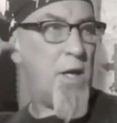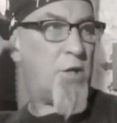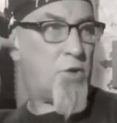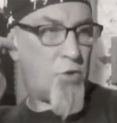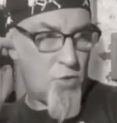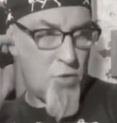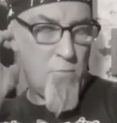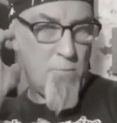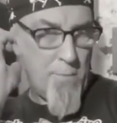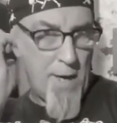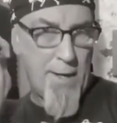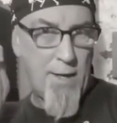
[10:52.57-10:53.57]
it doesn't
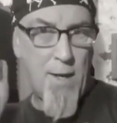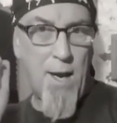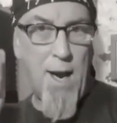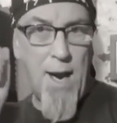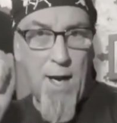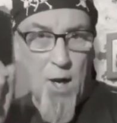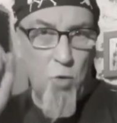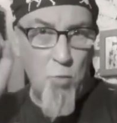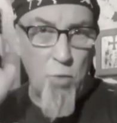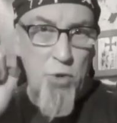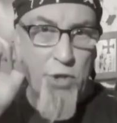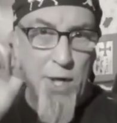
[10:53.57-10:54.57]
matter how
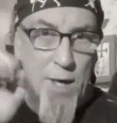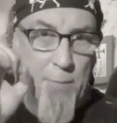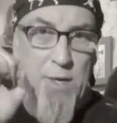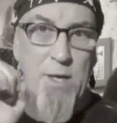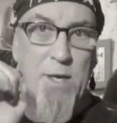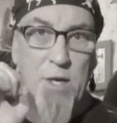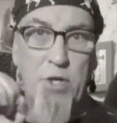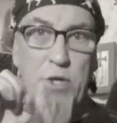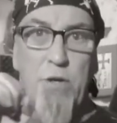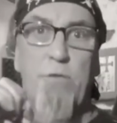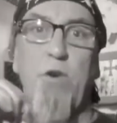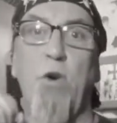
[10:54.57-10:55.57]
much ammunition
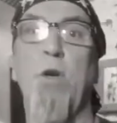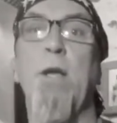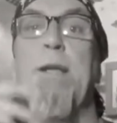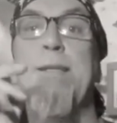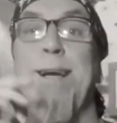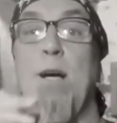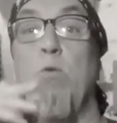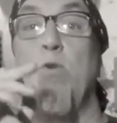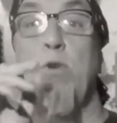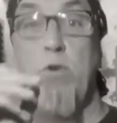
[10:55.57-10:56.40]
you've got, it's how you